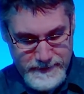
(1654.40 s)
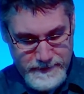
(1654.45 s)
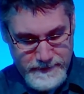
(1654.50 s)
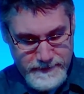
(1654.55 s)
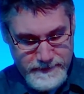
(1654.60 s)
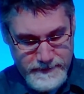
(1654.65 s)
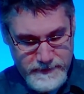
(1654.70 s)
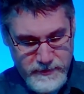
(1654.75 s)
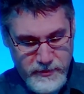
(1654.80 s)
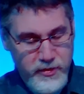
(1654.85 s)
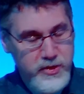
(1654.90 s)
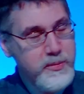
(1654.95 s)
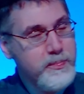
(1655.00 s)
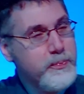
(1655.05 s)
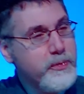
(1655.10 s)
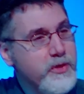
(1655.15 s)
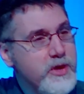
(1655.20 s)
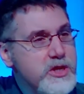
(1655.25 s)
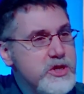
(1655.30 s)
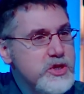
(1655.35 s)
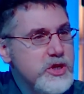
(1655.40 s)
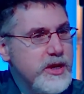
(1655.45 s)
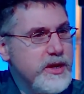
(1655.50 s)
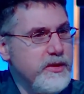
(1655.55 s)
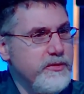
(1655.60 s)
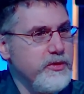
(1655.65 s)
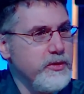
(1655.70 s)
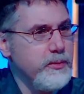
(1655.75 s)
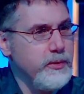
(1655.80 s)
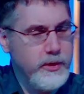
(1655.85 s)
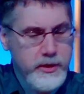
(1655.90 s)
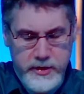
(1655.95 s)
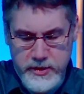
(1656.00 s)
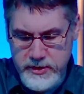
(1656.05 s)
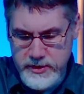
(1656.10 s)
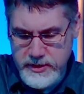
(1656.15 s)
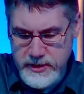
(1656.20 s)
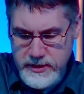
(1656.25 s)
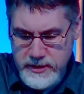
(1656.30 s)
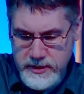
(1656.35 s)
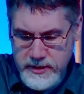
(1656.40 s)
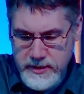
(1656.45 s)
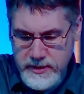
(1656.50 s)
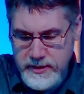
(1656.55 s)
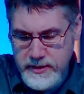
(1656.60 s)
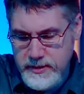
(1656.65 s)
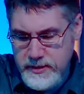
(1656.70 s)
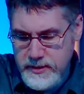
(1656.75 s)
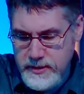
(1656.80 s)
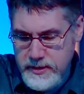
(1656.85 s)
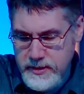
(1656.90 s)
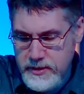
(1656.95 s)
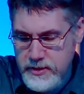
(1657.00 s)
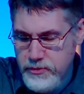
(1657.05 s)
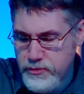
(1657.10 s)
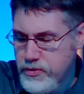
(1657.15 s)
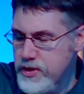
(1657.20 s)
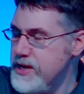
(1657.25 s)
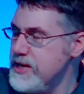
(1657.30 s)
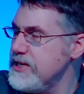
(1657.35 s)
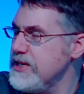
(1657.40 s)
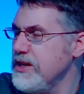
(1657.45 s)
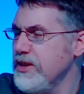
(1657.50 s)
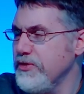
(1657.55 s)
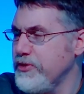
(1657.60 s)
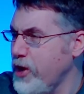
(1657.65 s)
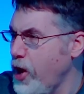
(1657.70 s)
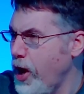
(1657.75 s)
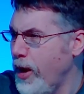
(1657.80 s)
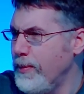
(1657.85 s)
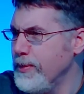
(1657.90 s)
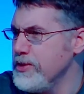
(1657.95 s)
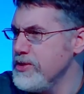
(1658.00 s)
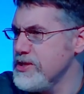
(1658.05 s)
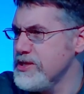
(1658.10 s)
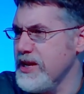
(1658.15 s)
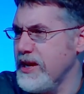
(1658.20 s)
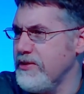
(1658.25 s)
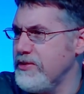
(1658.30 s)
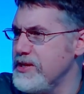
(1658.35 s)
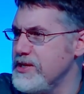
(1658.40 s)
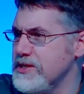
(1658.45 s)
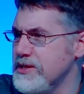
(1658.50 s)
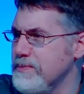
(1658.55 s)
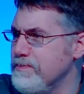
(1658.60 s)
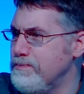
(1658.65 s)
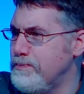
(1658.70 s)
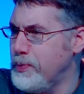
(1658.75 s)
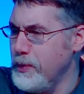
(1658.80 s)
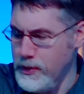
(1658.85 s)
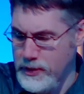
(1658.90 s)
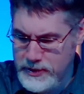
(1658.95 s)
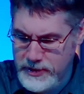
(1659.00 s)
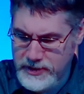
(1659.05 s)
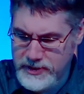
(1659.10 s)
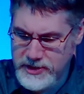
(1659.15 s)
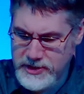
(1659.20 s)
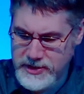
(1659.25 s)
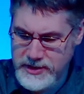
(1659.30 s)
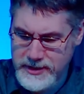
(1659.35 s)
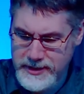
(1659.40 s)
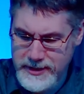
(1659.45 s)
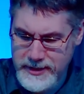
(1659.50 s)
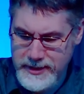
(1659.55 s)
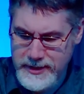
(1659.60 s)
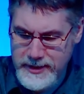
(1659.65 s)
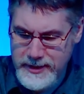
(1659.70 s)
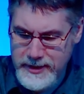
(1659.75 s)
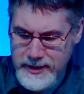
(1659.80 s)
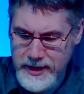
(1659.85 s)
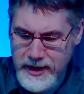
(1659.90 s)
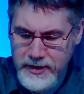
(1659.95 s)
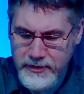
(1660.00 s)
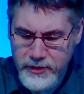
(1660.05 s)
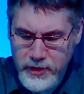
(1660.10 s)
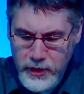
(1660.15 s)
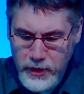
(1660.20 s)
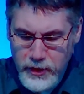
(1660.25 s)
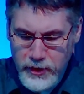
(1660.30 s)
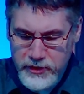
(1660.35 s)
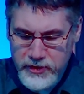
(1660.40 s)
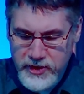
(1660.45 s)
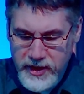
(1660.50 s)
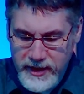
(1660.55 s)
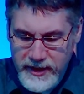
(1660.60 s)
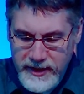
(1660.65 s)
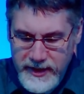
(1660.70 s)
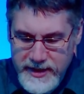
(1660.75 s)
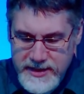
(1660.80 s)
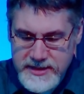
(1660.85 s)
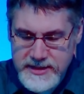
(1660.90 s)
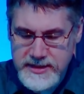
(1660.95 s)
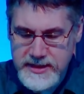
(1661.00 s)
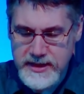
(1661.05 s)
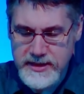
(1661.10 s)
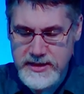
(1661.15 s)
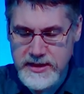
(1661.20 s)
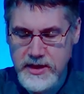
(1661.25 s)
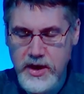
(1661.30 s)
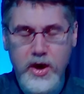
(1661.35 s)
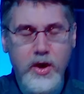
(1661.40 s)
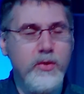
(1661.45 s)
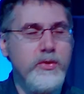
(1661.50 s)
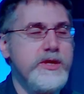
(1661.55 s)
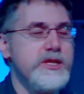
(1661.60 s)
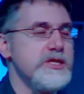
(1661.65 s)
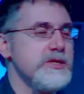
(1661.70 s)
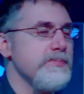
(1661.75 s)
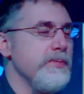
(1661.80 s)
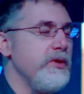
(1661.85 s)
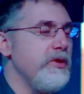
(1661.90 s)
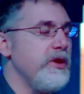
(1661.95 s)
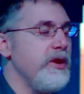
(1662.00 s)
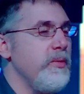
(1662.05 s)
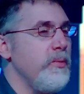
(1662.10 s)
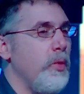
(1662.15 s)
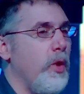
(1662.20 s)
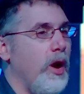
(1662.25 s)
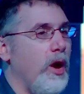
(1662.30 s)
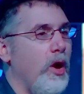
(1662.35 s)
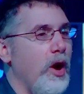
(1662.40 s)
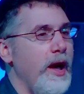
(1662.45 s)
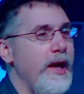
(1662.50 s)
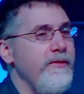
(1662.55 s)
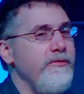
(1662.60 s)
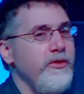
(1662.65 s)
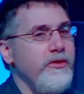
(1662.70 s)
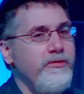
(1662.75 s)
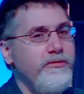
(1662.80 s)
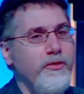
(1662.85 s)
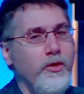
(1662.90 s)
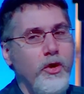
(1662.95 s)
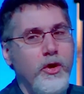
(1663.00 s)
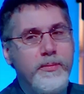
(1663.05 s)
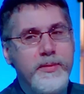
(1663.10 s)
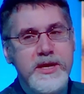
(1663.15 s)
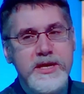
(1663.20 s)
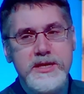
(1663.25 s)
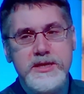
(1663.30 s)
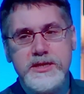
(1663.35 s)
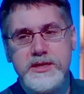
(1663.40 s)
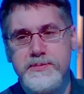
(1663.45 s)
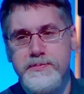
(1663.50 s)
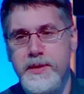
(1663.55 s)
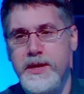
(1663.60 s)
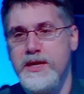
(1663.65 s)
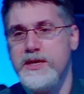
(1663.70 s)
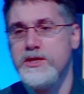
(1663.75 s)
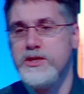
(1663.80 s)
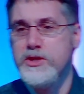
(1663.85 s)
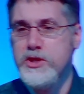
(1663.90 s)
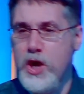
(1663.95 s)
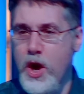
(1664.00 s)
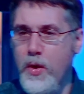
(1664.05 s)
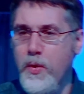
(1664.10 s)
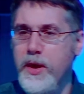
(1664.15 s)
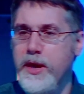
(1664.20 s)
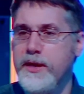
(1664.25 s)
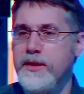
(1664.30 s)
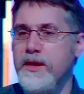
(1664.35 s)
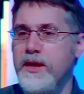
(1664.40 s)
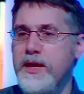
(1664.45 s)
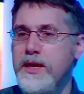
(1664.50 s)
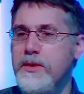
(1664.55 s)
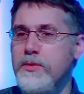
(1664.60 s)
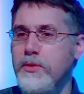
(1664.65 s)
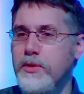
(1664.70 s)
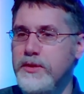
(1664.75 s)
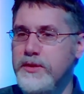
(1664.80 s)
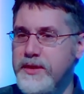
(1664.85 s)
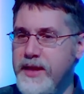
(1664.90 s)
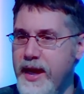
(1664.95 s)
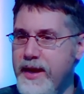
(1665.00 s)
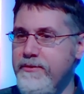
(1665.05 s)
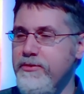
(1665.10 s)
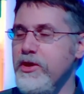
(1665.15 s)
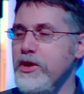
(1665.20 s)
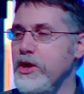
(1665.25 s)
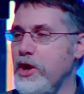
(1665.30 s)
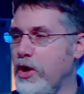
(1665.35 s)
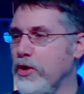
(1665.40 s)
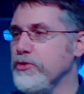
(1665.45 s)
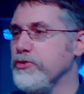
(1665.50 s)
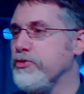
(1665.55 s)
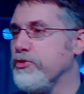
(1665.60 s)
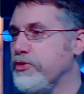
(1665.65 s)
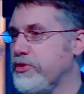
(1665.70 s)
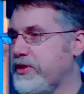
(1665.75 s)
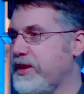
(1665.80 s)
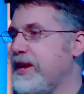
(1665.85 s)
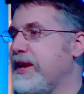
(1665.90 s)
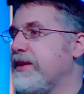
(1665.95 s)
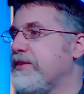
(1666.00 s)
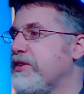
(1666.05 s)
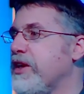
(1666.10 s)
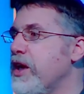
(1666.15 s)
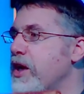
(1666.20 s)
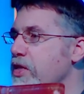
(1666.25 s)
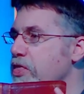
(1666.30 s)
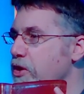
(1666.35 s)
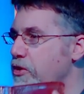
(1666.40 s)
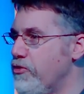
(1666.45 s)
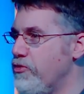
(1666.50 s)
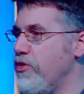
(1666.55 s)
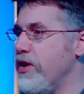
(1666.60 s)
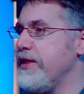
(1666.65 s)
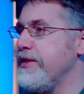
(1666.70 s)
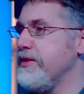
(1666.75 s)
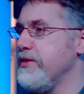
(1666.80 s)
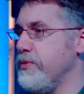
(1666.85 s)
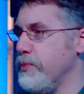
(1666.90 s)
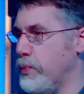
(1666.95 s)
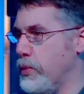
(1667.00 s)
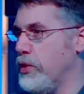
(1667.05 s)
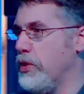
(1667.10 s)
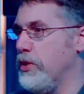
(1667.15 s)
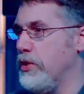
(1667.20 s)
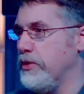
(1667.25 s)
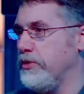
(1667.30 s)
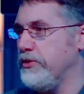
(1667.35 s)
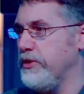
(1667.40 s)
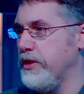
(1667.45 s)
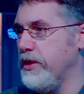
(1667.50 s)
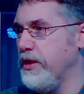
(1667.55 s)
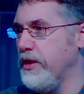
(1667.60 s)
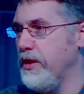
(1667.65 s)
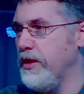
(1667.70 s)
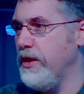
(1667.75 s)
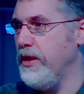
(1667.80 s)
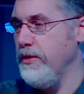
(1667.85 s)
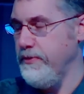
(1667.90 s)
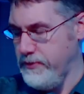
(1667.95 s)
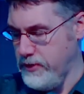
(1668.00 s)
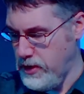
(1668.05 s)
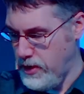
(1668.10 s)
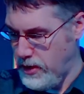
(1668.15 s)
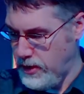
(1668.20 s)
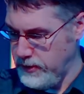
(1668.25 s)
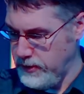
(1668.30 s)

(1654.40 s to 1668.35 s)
for the preaching of the word, the reading of commentaries and books, and of course, the listening to the Holy Spirit in whatever form he speaks, knowing that he will never contradict the written word of God.